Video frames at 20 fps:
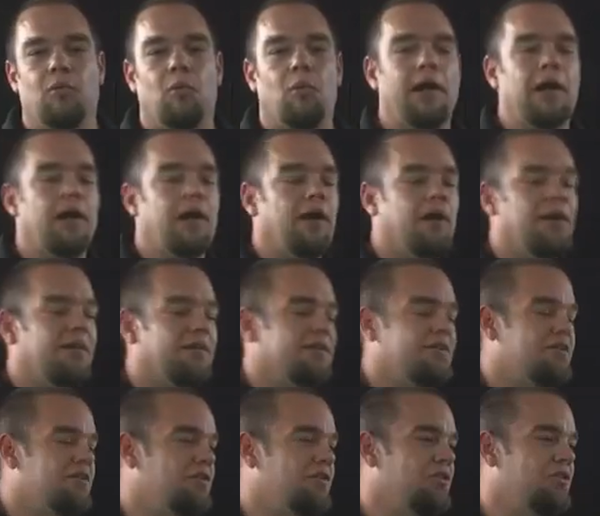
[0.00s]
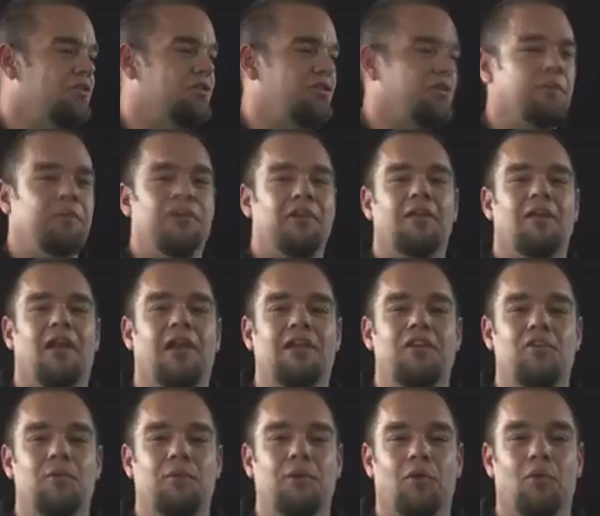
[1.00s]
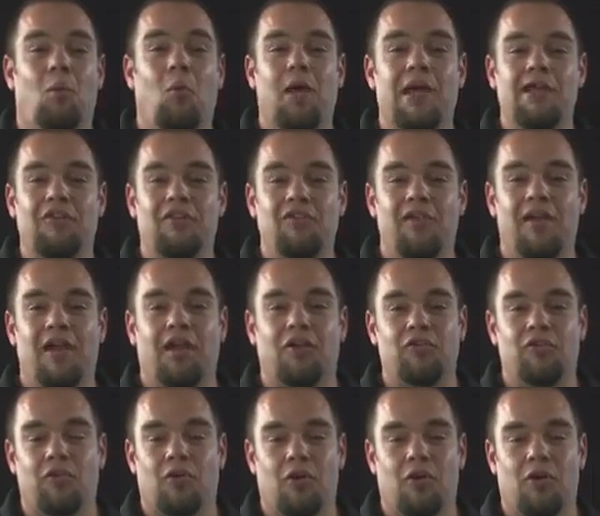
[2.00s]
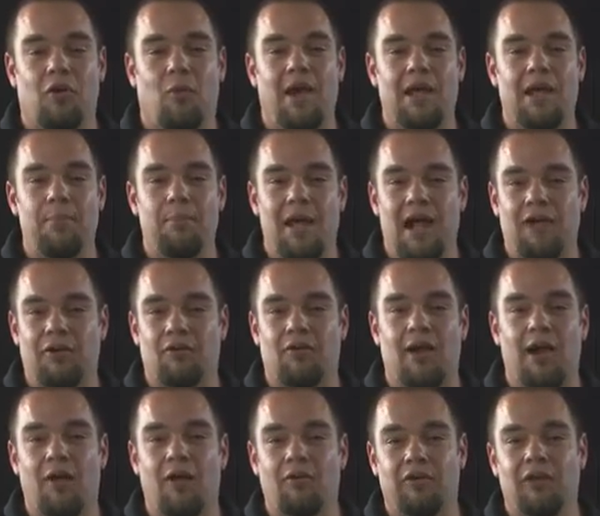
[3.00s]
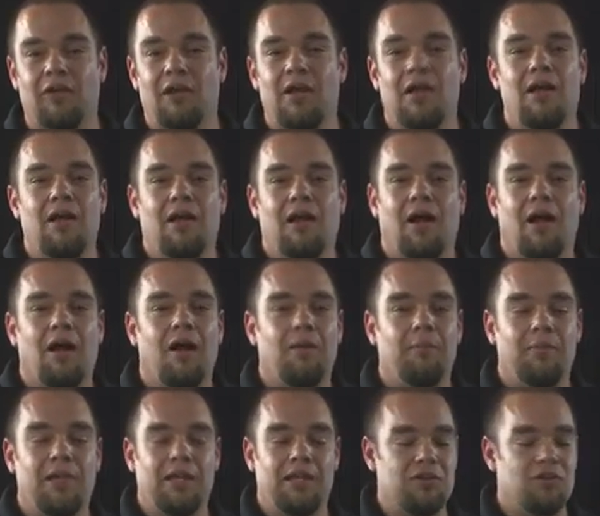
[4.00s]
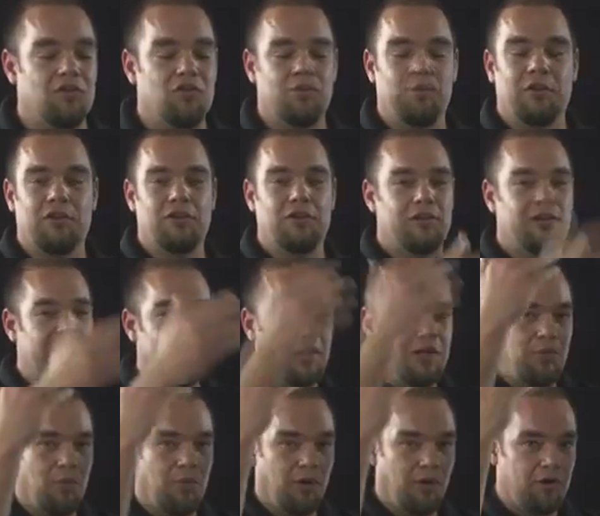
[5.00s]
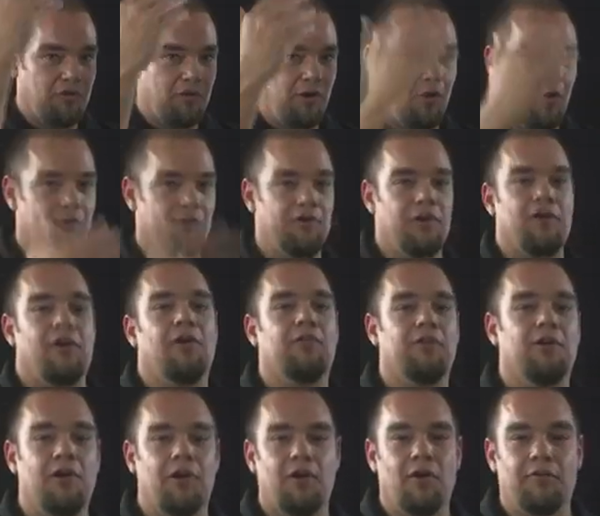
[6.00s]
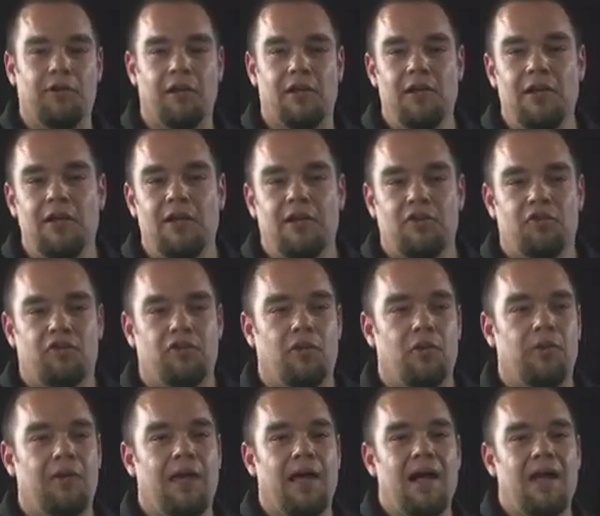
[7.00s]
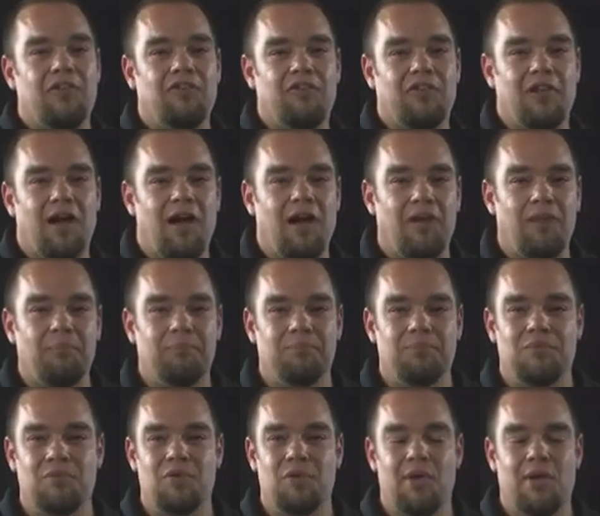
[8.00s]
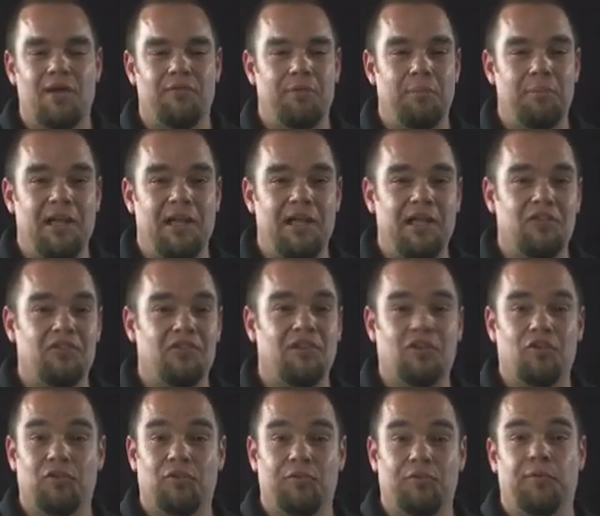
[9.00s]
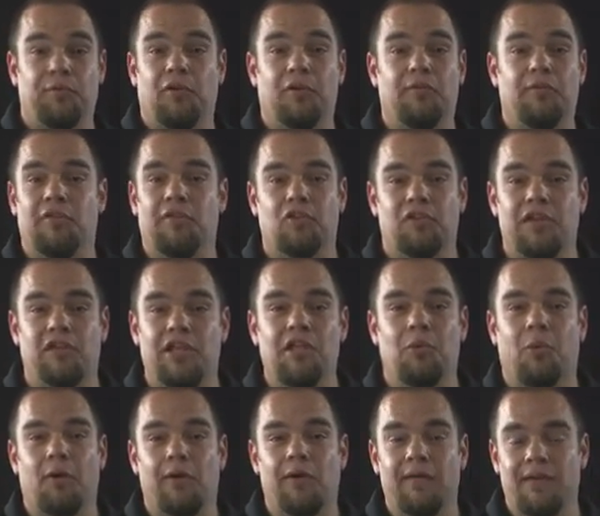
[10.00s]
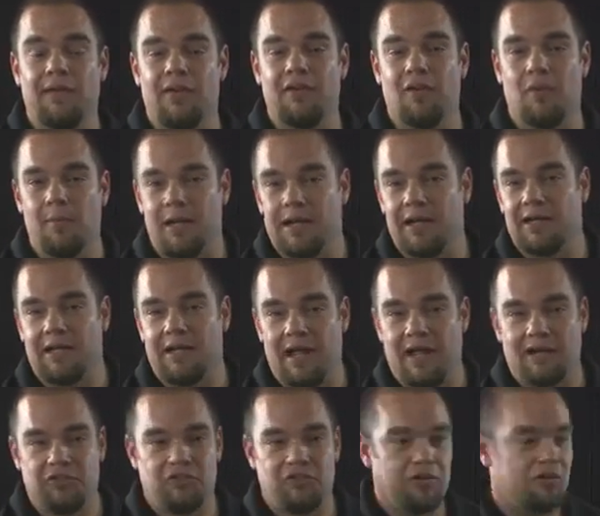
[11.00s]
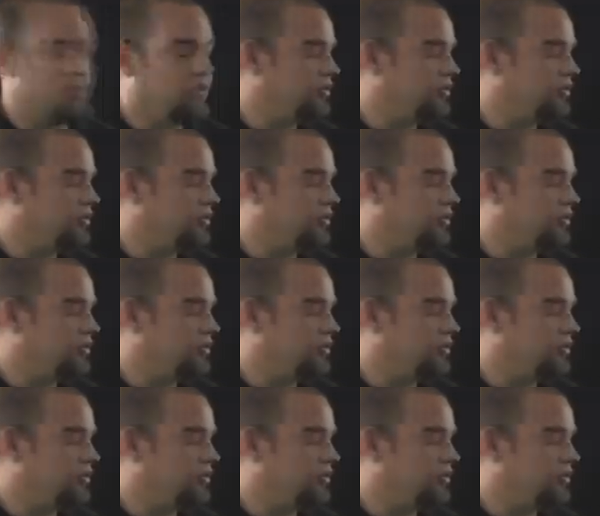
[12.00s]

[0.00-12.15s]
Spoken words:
where you do something like you put white text on a white background, and you just put your keywords over and over and over, so that you have a page that's full of this keyword that nobody can actually